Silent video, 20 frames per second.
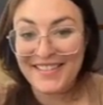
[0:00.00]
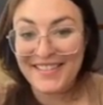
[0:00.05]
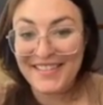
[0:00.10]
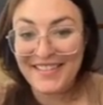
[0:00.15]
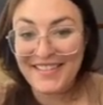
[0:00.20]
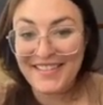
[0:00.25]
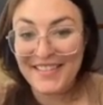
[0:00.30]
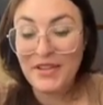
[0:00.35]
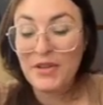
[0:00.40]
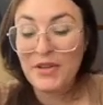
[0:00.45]

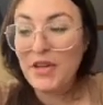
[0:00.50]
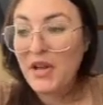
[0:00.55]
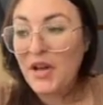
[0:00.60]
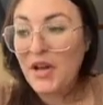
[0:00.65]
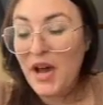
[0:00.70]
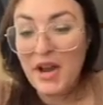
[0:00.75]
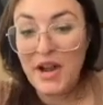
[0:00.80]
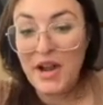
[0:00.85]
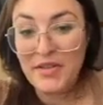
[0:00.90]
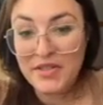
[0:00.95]
You can
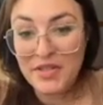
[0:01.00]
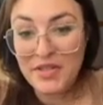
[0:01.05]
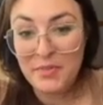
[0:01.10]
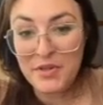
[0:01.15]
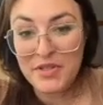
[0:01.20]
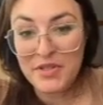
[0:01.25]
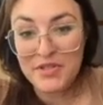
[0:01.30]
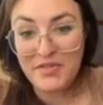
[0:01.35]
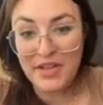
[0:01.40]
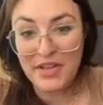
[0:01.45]
cut off
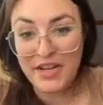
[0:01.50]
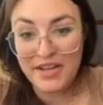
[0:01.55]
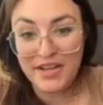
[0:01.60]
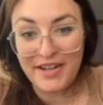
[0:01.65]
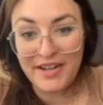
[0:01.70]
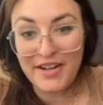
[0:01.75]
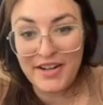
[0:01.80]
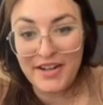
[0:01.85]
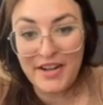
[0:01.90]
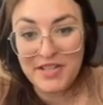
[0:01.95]
someone's finger,
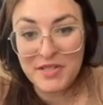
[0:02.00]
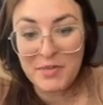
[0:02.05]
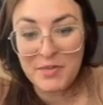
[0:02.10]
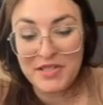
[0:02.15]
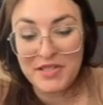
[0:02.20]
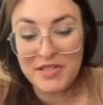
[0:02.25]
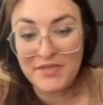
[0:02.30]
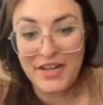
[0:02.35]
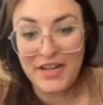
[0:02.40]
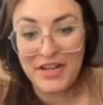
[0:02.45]
your
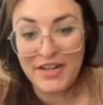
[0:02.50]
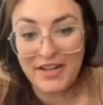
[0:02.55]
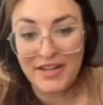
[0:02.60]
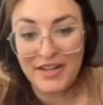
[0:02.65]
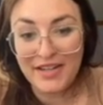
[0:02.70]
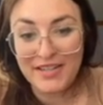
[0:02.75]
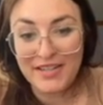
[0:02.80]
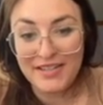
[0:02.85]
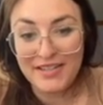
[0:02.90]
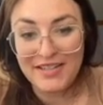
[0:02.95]
husband's finger,
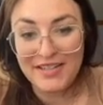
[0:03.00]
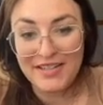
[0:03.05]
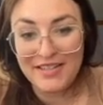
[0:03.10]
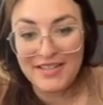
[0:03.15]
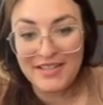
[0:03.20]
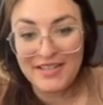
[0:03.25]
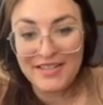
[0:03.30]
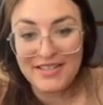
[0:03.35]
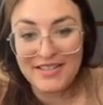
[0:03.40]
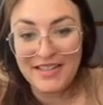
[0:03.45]

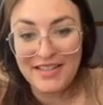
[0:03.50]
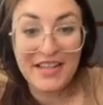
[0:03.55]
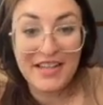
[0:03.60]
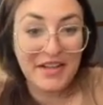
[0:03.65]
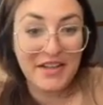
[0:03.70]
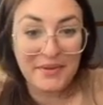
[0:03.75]
and get,